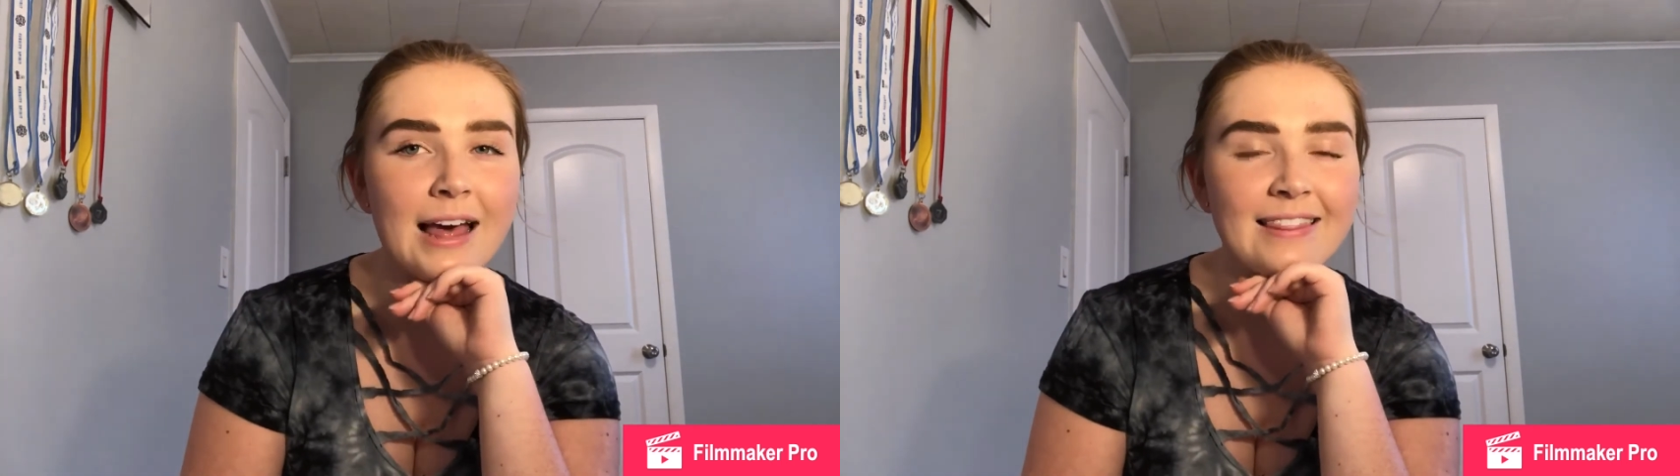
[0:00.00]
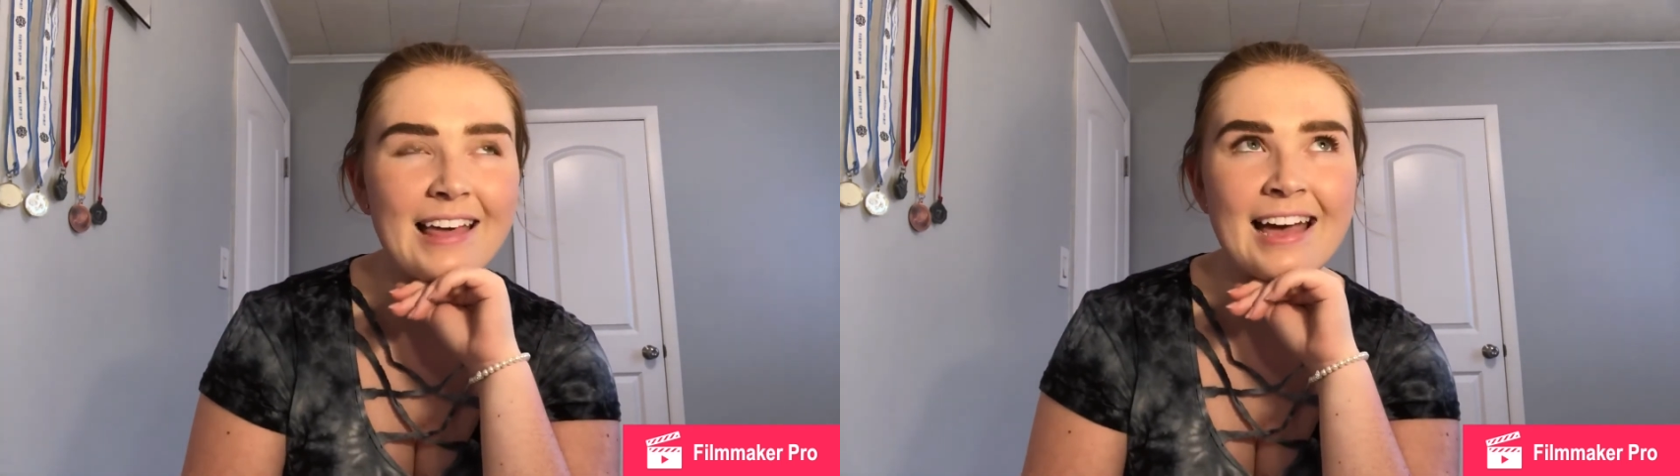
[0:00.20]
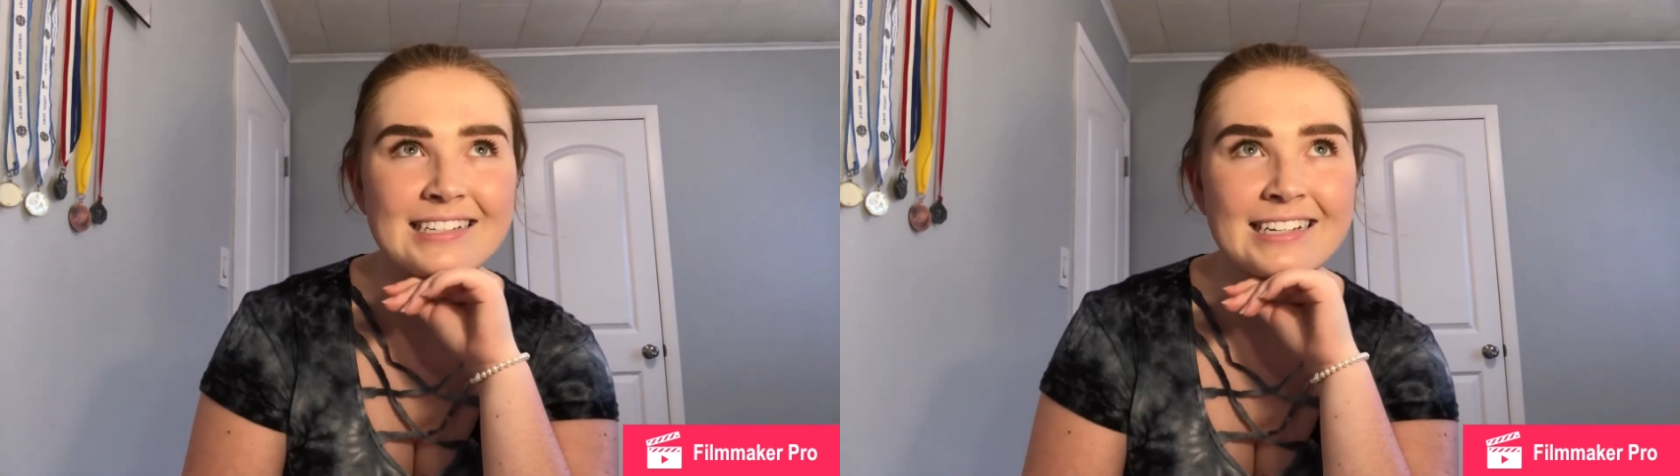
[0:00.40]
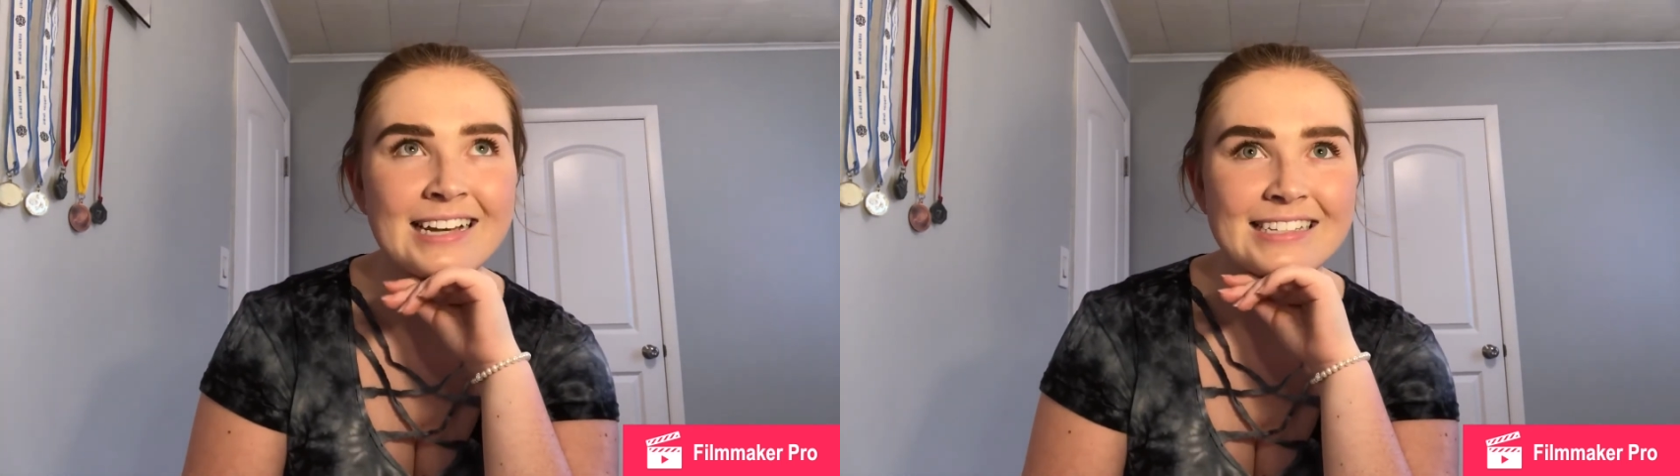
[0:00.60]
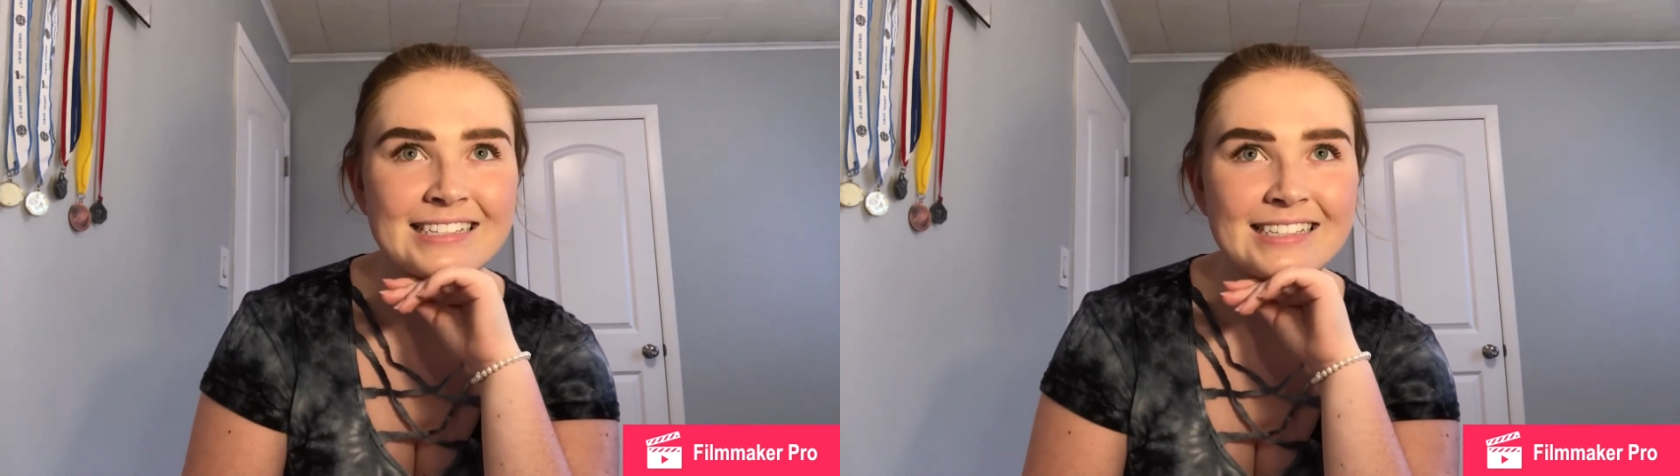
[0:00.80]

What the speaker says: at the end because